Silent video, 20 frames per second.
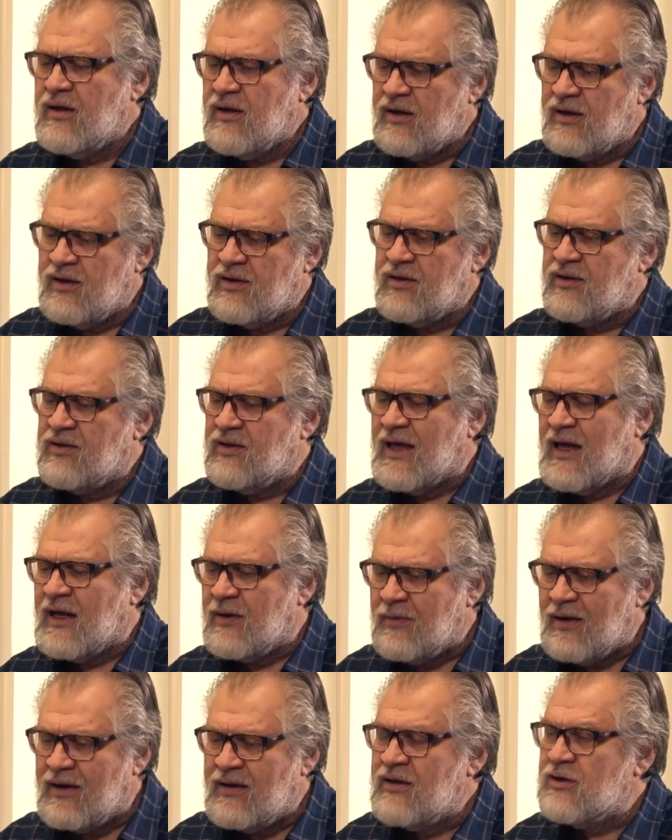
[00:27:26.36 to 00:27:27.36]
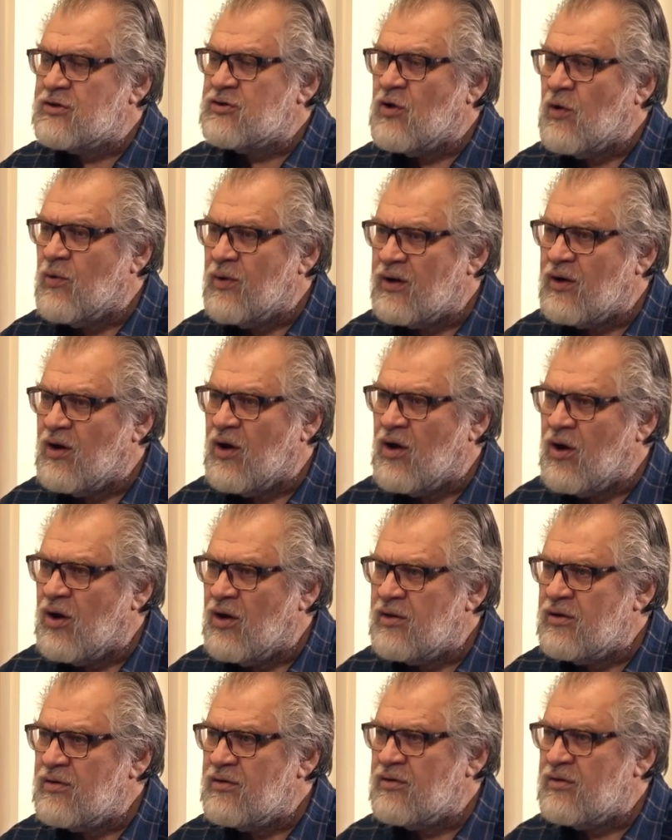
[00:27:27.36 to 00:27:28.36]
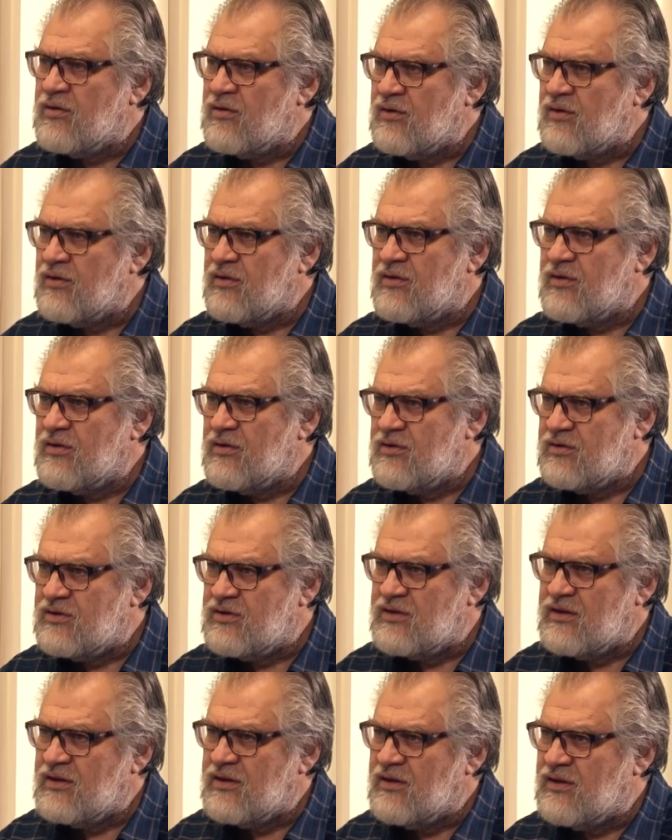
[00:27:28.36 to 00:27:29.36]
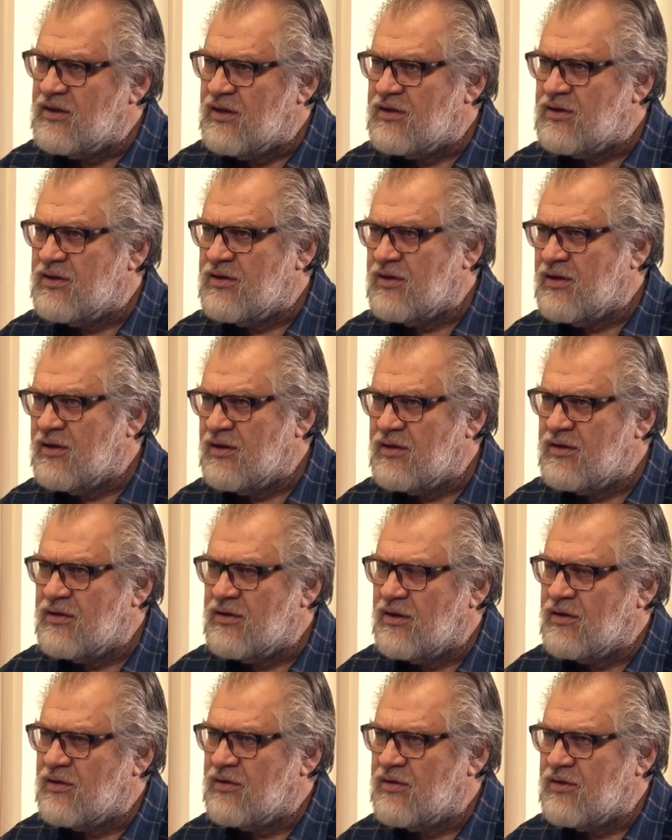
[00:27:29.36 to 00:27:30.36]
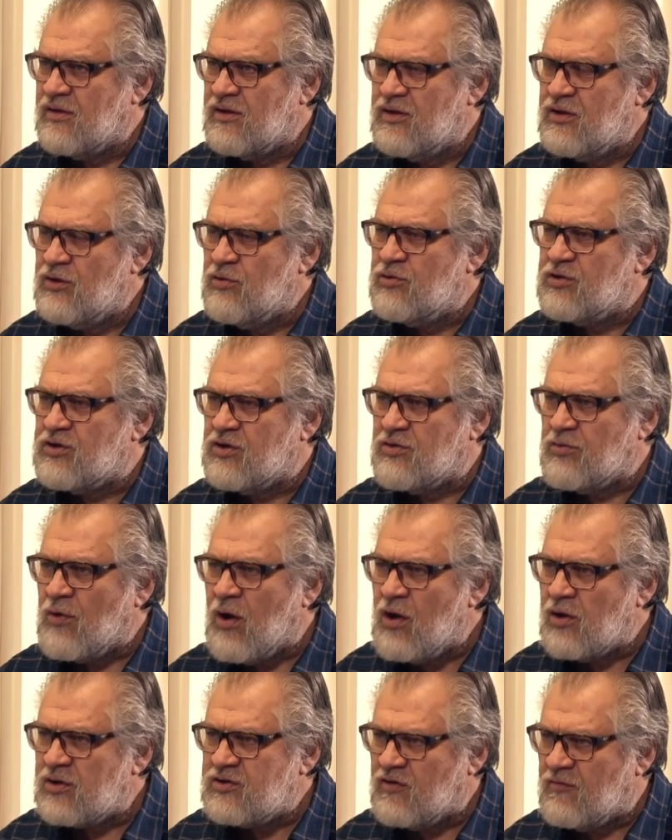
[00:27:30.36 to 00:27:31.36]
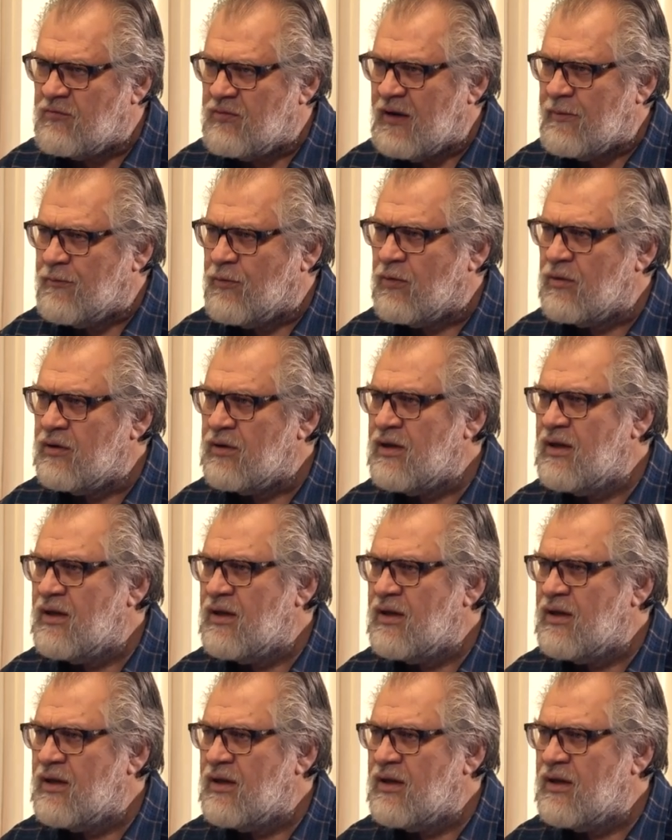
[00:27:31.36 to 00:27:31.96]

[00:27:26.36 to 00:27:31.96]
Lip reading: the Arbaeen is going on. You see the huge throngs of people,